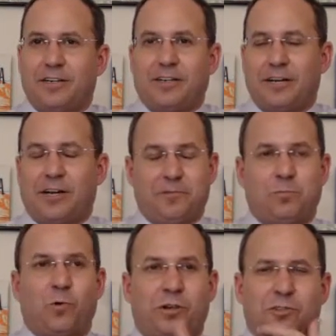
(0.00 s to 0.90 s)
I was
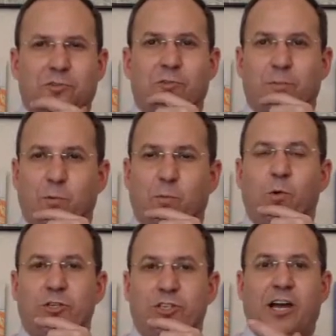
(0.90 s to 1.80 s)
more concerned with the
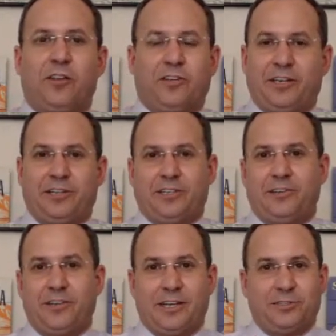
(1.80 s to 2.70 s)
proportionality because I
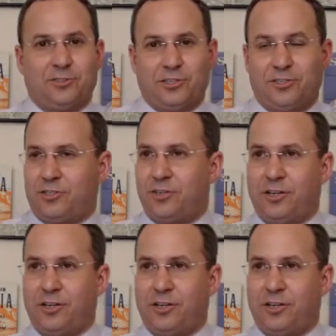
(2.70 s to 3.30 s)
think that's just